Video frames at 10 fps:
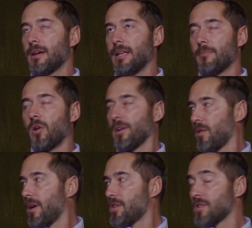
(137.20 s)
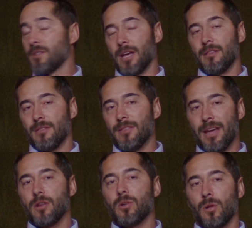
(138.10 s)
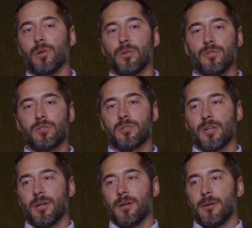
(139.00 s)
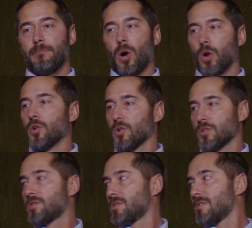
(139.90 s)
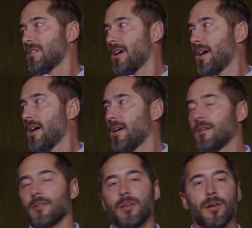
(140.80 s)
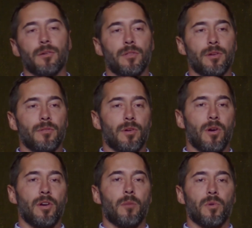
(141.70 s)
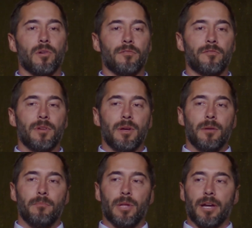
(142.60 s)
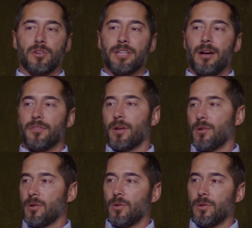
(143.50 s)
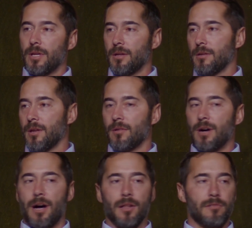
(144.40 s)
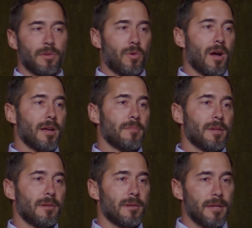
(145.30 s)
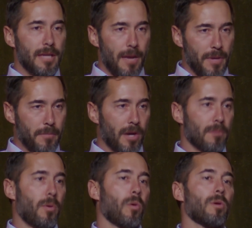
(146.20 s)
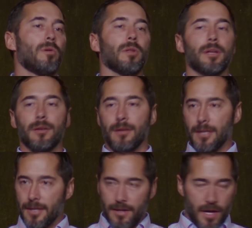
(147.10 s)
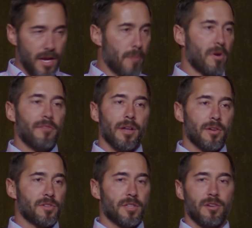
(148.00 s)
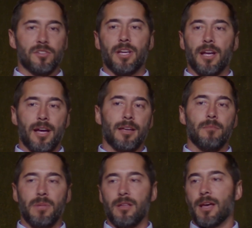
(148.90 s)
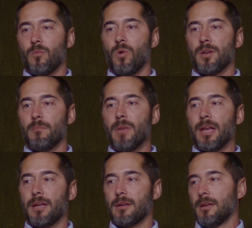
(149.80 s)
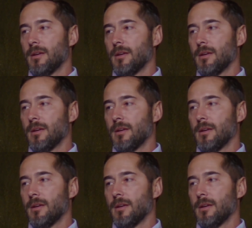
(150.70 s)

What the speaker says: EMR integration, and that includes partners. There are a number of players out there, including Olive and Rhyme and Epic Payer Portal and a number of others that are saying I can be that one-to-many